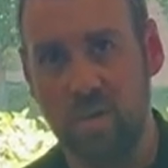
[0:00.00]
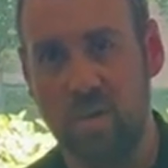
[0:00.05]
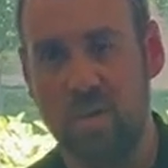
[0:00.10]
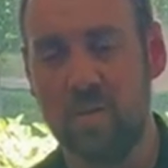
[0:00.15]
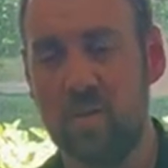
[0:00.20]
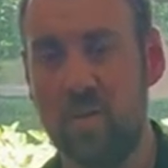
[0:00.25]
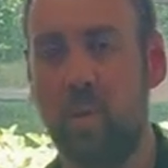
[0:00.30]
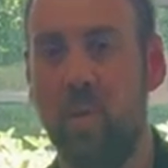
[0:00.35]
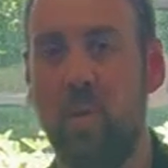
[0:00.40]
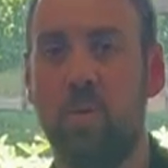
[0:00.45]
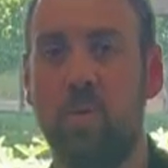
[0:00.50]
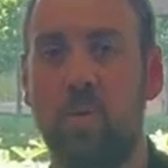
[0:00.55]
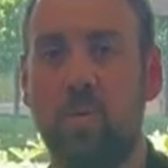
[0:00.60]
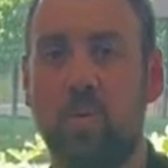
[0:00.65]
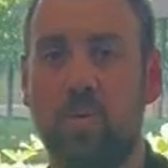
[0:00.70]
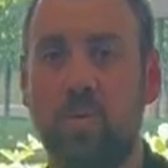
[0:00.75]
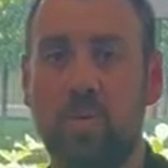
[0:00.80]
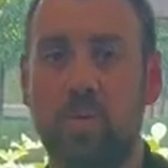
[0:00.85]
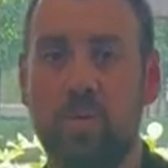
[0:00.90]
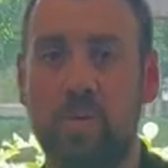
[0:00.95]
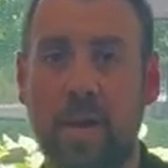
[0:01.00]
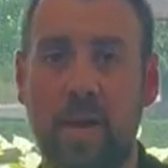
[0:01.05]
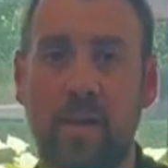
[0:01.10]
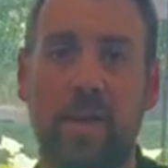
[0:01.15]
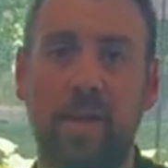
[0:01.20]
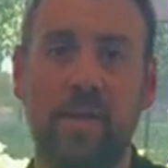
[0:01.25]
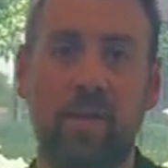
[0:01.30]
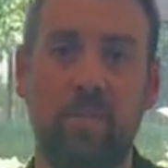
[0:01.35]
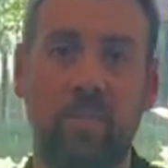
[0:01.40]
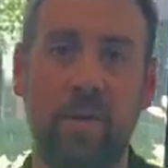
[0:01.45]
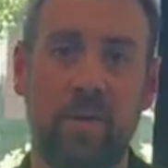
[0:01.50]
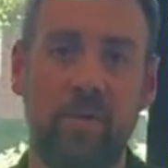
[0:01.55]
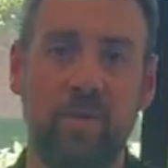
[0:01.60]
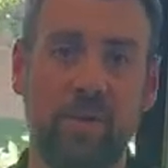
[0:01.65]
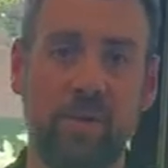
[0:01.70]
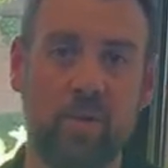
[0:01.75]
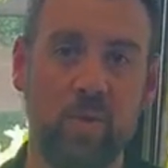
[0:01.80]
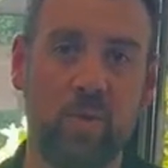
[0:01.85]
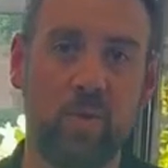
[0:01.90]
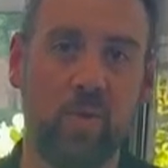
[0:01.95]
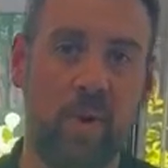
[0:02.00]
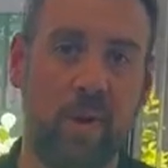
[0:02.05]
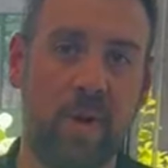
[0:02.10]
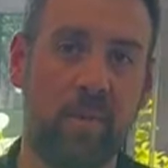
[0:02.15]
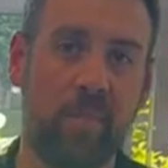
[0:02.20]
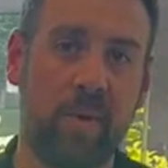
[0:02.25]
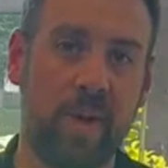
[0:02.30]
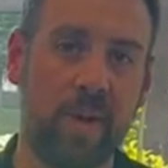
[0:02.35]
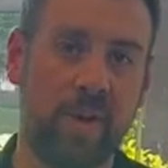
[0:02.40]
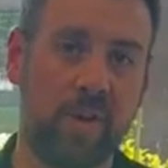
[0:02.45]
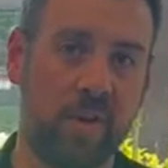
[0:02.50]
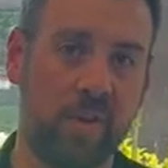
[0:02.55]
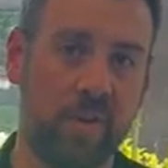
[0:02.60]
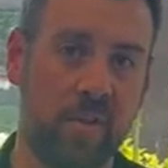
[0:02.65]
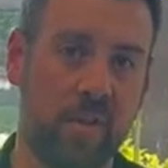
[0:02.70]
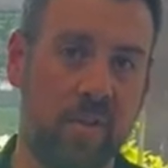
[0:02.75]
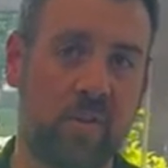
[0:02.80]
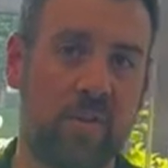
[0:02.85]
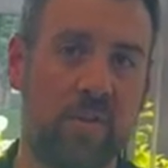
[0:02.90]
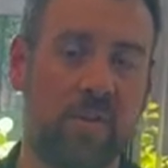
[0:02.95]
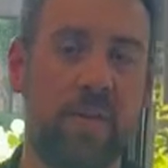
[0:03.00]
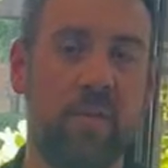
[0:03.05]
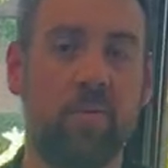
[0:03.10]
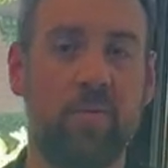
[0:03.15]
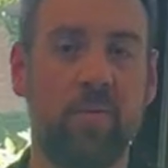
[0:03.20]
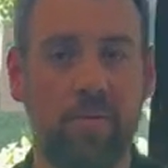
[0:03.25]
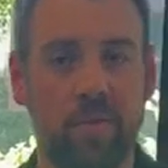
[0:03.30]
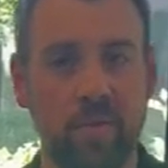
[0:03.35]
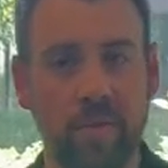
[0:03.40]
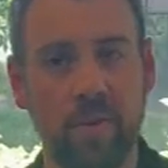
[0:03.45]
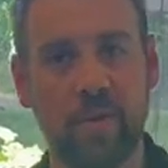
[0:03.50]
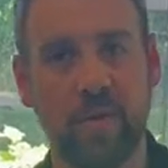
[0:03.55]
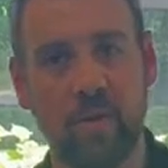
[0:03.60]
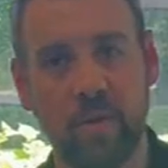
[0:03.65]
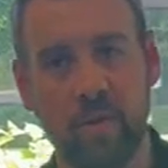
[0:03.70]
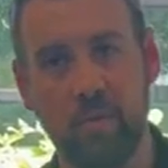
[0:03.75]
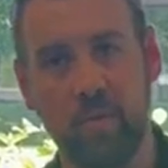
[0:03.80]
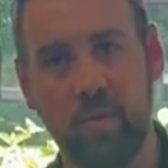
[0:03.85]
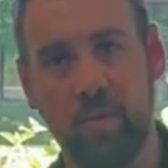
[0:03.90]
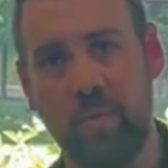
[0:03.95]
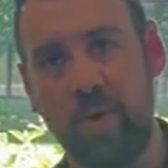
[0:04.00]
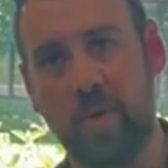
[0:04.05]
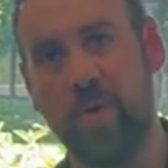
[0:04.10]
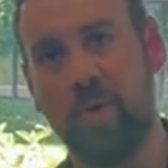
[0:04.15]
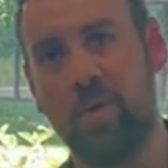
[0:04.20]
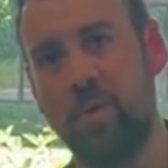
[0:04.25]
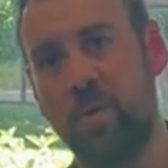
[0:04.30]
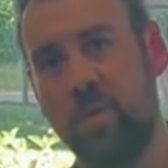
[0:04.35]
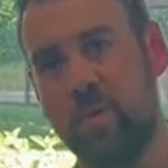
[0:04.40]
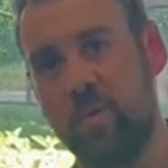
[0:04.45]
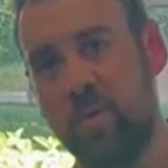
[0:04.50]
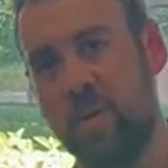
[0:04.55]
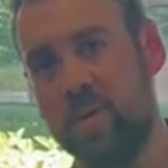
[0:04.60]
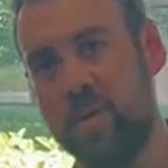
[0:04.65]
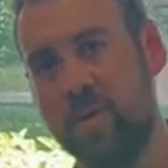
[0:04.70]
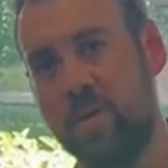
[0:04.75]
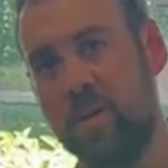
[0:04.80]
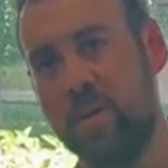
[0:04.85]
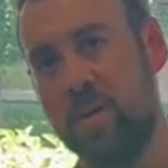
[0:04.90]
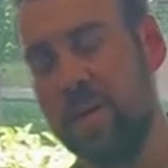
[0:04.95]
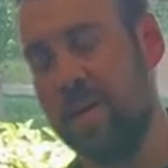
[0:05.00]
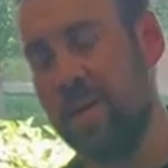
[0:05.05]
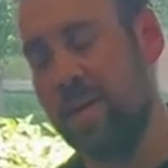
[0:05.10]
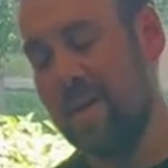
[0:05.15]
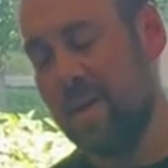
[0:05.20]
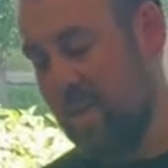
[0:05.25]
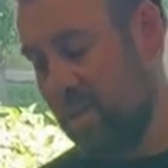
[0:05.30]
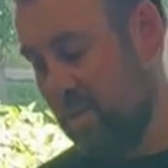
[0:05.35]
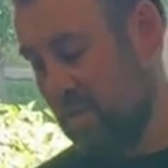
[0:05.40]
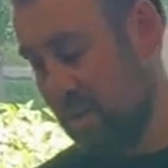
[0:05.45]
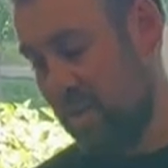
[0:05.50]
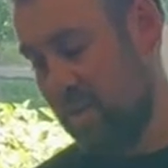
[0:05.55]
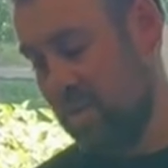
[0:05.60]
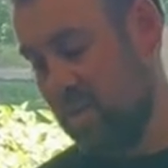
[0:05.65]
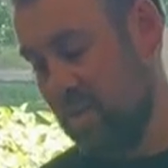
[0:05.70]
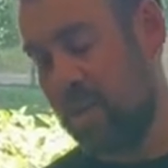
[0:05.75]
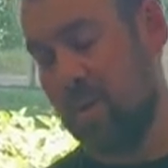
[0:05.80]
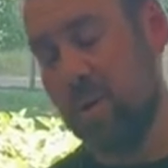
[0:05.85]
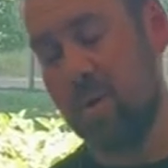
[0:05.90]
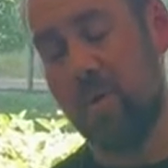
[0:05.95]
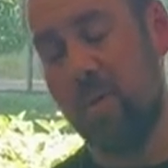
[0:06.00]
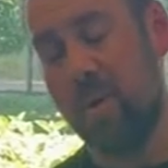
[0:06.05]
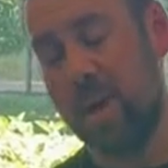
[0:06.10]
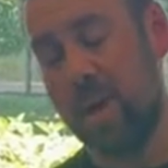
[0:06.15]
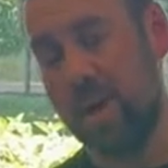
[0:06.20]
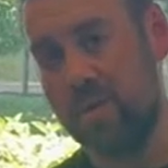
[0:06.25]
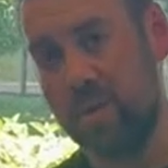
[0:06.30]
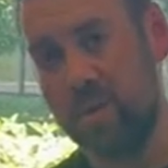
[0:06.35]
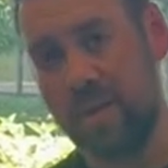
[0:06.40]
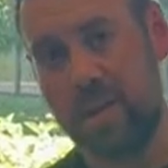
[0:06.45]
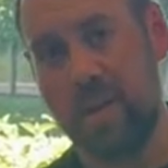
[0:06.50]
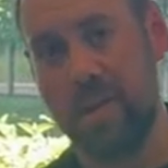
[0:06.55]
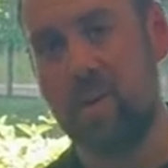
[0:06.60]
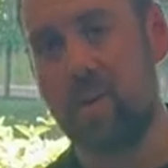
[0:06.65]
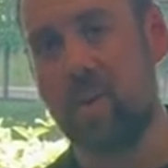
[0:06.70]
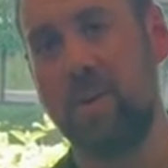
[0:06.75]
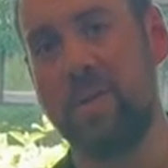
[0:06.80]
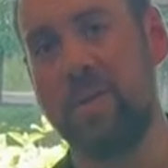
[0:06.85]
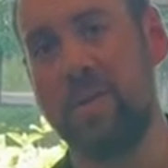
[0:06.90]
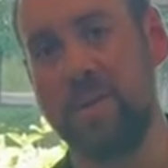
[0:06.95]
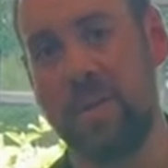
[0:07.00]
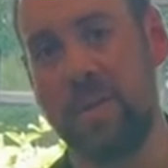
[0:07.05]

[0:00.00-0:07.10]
So now that's a benefit too, right? Patient gets off the table feeling a little bit better to go through the rest of their day, but in general, we're actually increasing